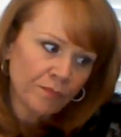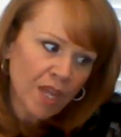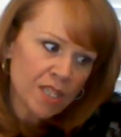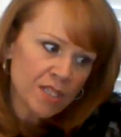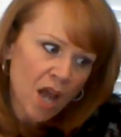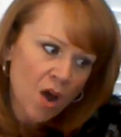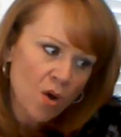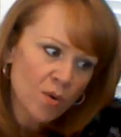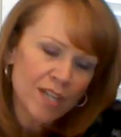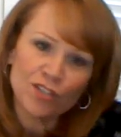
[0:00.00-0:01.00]

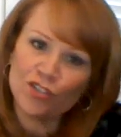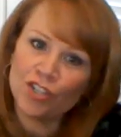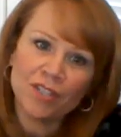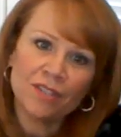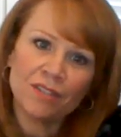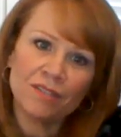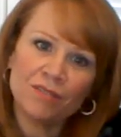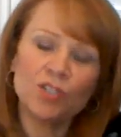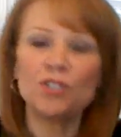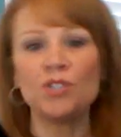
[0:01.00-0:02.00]
So it's just
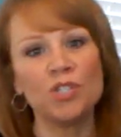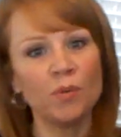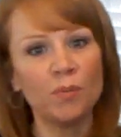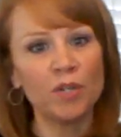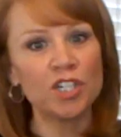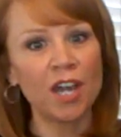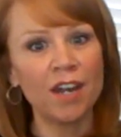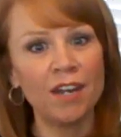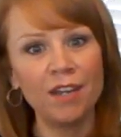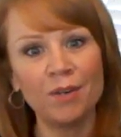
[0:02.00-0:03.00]
doing what you got to
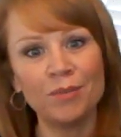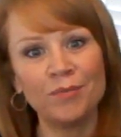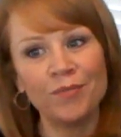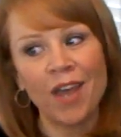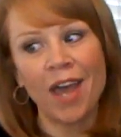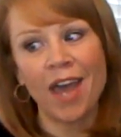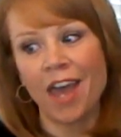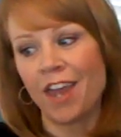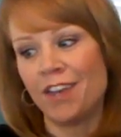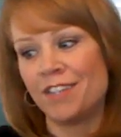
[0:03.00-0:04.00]
do.
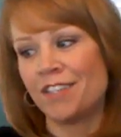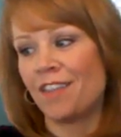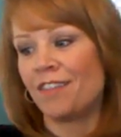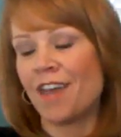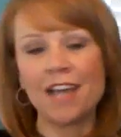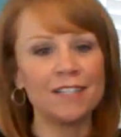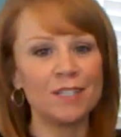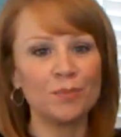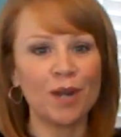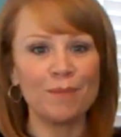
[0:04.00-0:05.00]
And that's
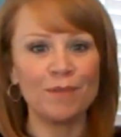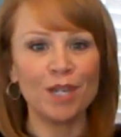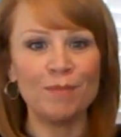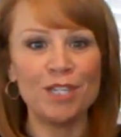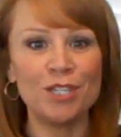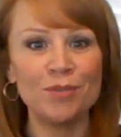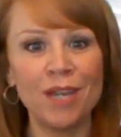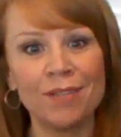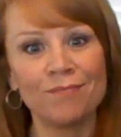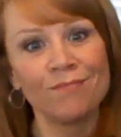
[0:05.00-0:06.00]
what I'm going to be
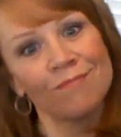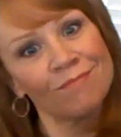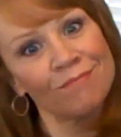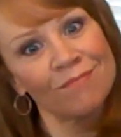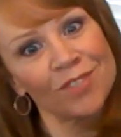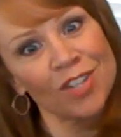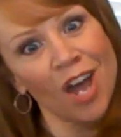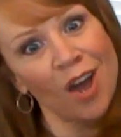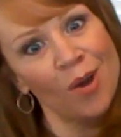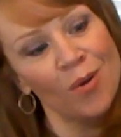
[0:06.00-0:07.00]
doing.
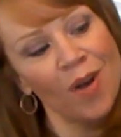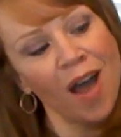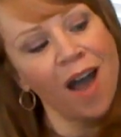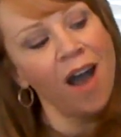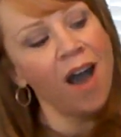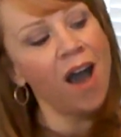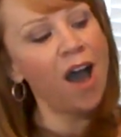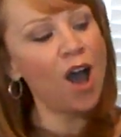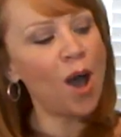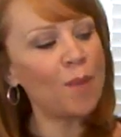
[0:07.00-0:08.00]
So,
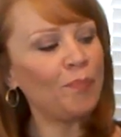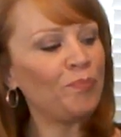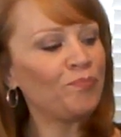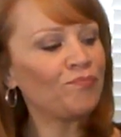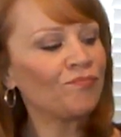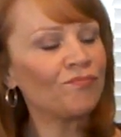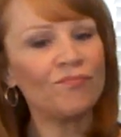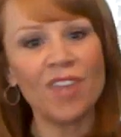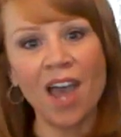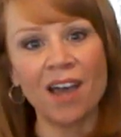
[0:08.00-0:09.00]

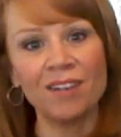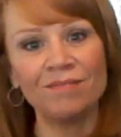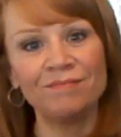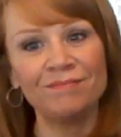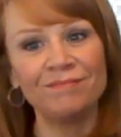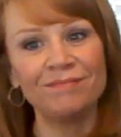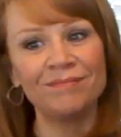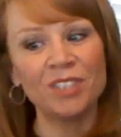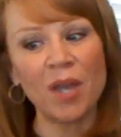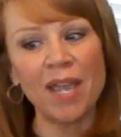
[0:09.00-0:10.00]
yeah.
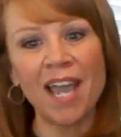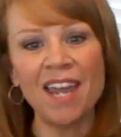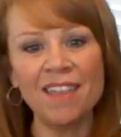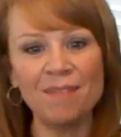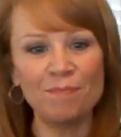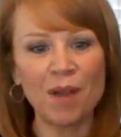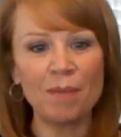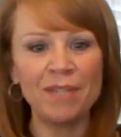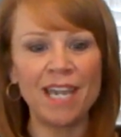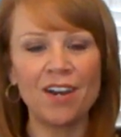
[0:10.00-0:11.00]
So I kind of
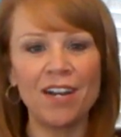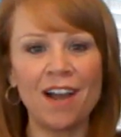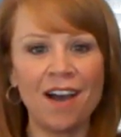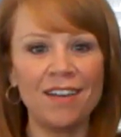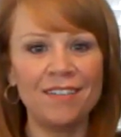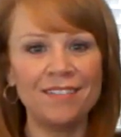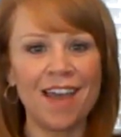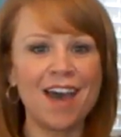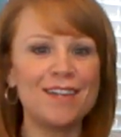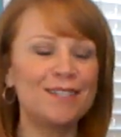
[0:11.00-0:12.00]
probably carried on
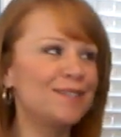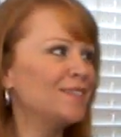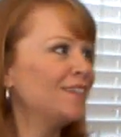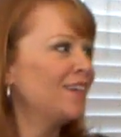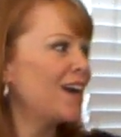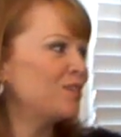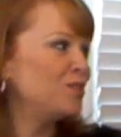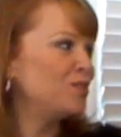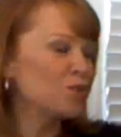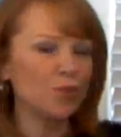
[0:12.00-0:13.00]
as
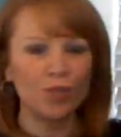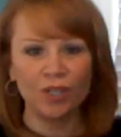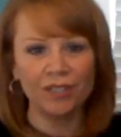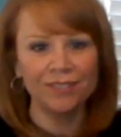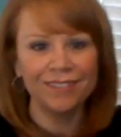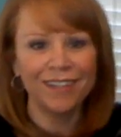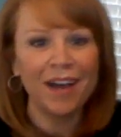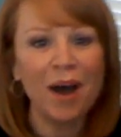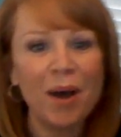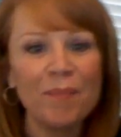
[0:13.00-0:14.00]
usual.
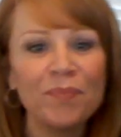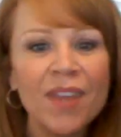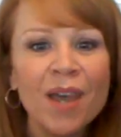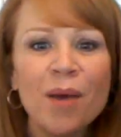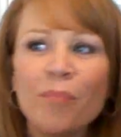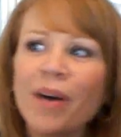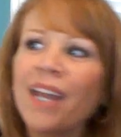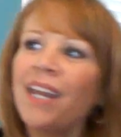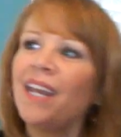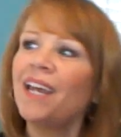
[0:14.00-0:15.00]

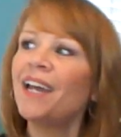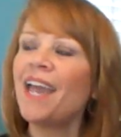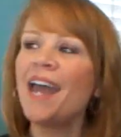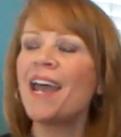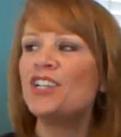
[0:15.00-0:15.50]
But again,